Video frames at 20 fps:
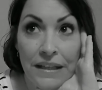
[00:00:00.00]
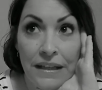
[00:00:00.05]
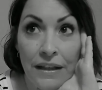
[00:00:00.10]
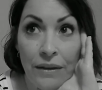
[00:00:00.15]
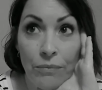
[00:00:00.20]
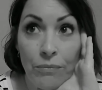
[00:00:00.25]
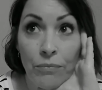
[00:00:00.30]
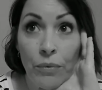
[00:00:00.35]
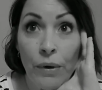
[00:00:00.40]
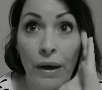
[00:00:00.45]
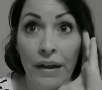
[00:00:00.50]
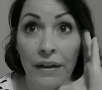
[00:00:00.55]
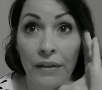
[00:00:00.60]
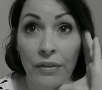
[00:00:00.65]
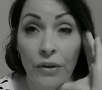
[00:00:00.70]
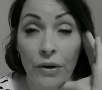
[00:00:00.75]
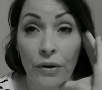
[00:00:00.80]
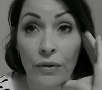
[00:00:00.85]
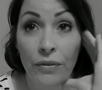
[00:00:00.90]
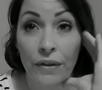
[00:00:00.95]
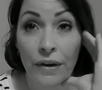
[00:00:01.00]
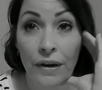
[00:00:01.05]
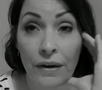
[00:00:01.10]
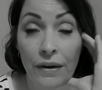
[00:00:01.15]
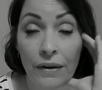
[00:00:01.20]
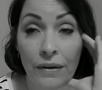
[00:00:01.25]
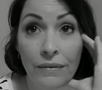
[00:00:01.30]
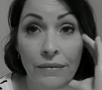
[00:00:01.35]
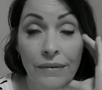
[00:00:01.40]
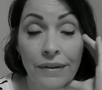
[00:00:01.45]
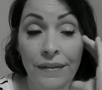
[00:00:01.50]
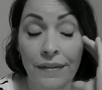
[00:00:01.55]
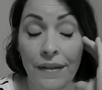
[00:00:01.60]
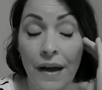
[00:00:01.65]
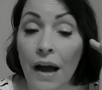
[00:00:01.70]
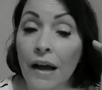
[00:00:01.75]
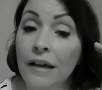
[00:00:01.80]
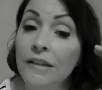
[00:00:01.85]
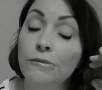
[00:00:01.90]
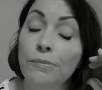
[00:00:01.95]
Either they're in the
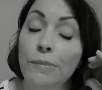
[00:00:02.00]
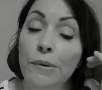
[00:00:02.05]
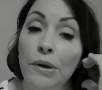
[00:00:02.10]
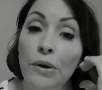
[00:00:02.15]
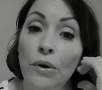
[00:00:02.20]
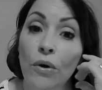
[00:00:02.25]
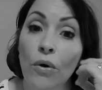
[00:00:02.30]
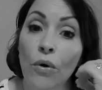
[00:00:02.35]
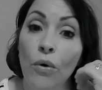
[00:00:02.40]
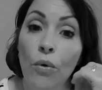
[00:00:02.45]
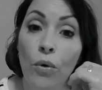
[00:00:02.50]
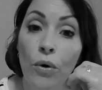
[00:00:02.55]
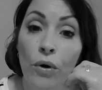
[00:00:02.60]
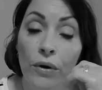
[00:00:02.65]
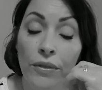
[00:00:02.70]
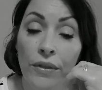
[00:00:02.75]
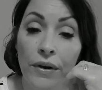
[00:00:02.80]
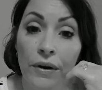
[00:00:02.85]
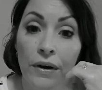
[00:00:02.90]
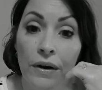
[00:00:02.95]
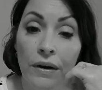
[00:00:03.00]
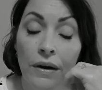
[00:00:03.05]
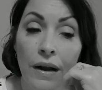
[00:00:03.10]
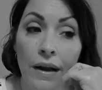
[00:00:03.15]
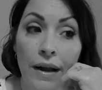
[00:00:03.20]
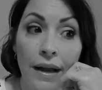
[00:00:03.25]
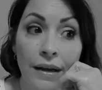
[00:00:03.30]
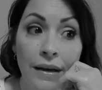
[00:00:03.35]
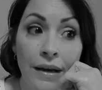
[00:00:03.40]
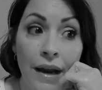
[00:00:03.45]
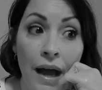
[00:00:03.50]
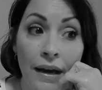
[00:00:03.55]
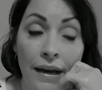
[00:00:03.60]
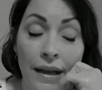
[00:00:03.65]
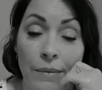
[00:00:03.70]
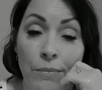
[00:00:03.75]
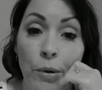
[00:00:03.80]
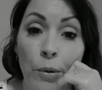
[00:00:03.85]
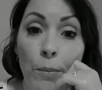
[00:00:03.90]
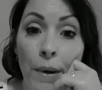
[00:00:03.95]
hospital, or they're not
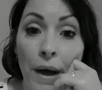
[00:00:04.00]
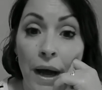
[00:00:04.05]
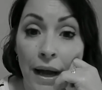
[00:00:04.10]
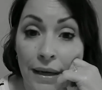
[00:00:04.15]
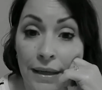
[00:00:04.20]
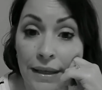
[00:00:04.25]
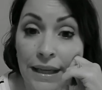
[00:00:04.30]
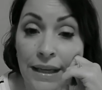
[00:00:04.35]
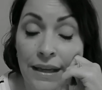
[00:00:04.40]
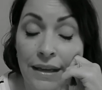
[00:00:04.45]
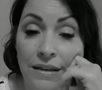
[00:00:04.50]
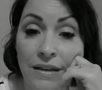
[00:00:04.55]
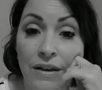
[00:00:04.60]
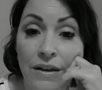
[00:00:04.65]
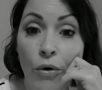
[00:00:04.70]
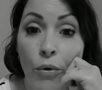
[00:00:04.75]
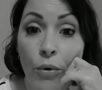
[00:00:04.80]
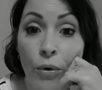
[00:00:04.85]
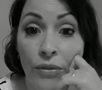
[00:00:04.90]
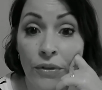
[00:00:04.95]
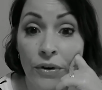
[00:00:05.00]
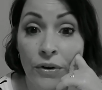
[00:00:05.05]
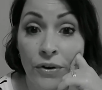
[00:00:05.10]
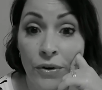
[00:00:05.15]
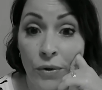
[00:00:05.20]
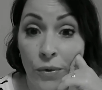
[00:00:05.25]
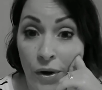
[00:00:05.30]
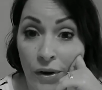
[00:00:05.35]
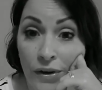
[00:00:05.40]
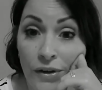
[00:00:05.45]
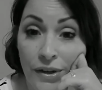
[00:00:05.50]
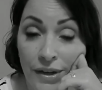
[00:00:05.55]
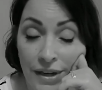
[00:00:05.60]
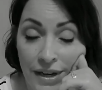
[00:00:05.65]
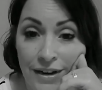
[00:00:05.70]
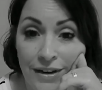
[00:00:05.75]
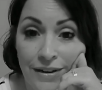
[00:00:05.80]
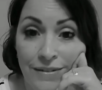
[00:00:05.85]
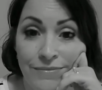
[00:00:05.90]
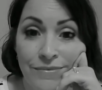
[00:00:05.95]
able-bodied, or they're no longer
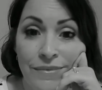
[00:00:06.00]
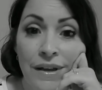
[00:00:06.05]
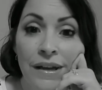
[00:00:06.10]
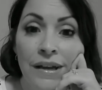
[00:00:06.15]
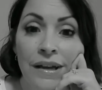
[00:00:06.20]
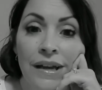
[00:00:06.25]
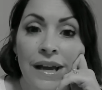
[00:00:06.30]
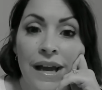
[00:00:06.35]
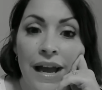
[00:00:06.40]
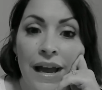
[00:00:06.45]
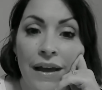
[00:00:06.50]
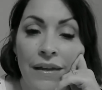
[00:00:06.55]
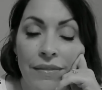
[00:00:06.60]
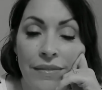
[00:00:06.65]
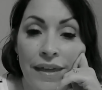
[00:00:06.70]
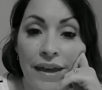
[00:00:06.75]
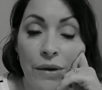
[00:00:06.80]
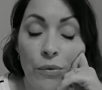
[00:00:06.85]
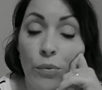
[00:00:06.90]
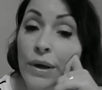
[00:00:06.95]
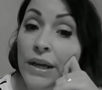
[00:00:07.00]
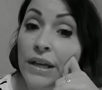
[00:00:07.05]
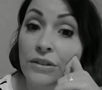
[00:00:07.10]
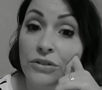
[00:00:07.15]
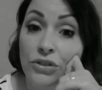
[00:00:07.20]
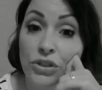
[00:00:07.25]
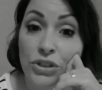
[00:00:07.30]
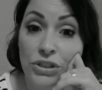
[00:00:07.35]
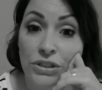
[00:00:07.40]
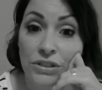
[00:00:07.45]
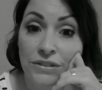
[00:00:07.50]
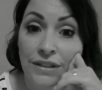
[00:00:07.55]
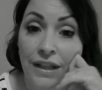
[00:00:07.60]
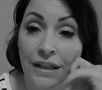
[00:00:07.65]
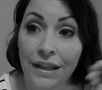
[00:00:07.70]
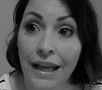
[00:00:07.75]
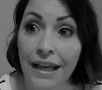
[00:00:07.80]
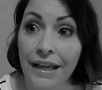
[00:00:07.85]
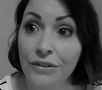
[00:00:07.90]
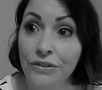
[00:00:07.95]
here, and they wish
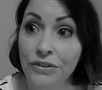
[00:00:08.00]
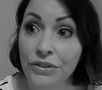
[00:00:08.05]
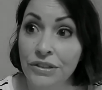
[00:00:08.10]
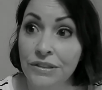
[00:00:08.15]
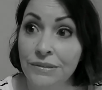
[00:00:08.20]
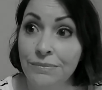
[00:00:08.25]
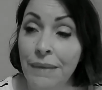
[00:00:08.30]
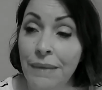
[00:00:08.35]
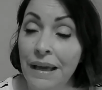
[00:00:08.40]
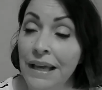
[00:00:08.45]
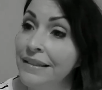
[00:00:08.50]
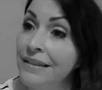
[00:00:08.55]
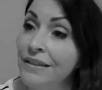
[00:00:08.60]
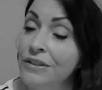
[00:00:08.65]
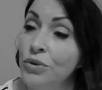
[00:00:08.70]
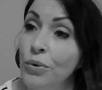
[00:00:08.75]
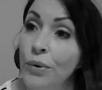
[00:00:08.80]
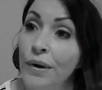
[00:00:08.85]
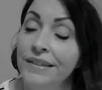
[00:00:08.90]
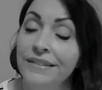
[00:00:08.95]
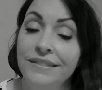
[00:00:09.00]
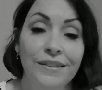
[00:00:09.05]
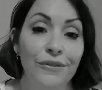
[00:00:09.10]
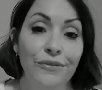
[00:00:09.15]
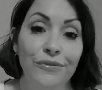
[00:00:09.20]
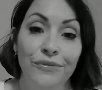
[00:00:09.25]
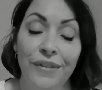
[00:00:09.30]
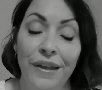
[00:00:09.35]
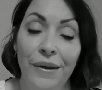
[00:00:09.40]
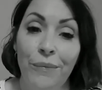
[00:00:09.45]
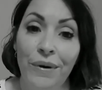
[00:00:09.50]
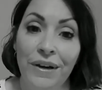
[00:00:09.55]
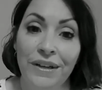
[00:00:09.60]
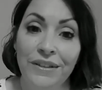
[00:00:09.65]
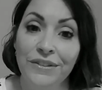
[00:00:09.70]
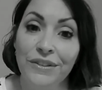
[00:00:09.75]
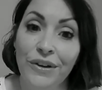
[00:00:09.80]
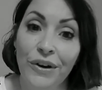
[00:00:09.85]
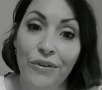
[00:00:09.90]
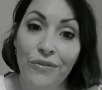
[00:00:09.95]
that they could just make the choice if they
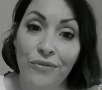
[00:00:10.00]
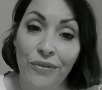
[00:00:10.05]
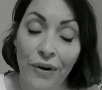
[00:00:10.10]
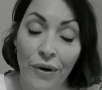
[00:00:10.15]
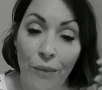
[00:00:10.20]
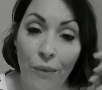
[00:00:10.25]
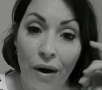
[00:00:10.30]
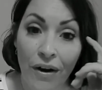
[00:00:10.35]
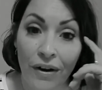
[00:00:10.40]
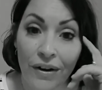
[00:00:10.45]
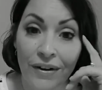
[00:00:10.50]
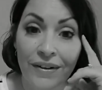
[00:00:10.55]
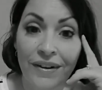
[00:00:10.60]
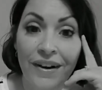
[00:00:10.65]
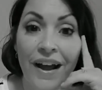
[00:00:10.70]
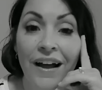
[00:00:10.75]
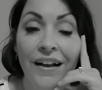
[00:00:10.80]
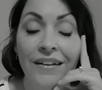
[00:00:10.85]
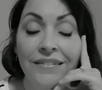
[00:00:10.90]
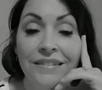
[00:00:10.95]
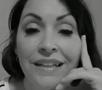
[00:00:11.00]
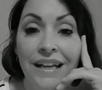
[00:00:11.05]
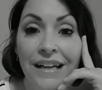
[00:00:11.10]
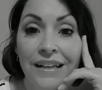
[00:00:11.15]
wanted to go for a walk or not.